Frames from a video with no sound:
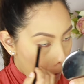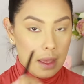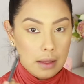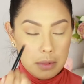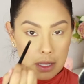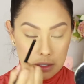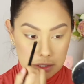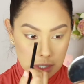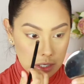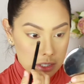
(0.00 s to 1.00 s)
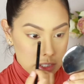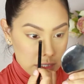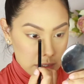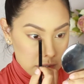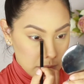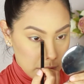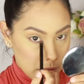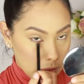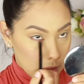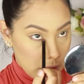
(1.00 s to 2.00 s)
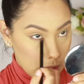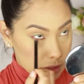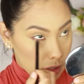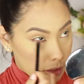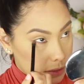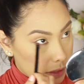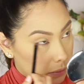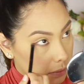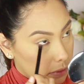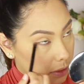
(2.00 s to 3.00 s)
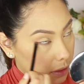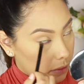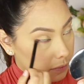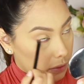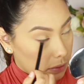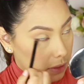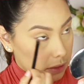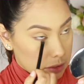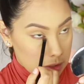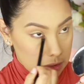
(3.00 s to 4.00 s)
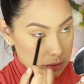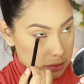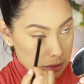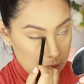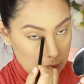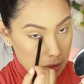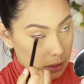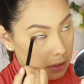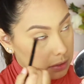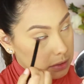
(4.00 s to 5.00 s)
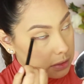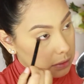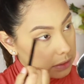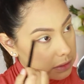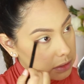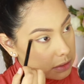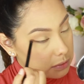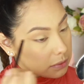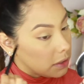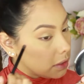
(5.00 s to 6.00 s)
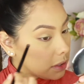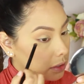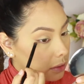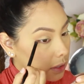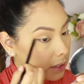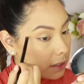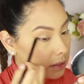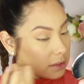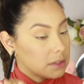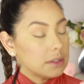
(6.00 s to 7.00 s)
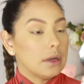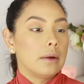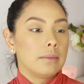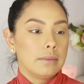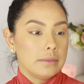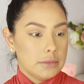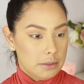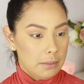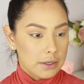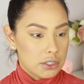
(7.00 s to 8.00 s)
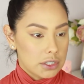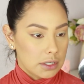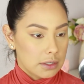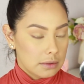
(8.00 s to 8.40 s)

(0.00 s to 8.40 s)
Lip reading: I apply the darker shade to my lower lash line because I really have no lashes. And so it's just really going to create some dimension.